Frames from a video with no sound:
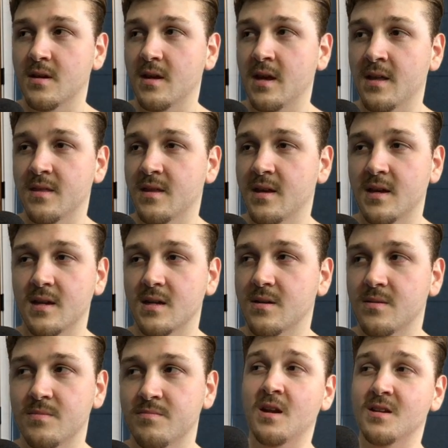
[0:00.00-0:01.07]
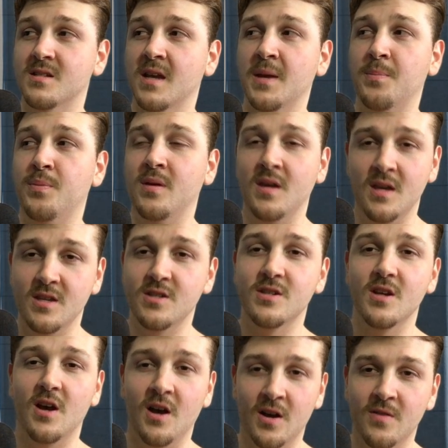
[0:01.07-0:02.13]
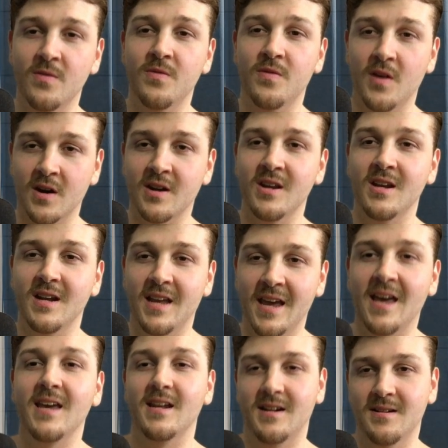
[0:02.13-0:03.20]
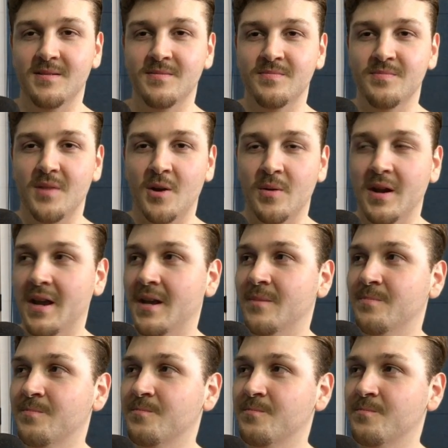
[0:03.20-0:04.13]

And then it is a piece of fucking cake, okay?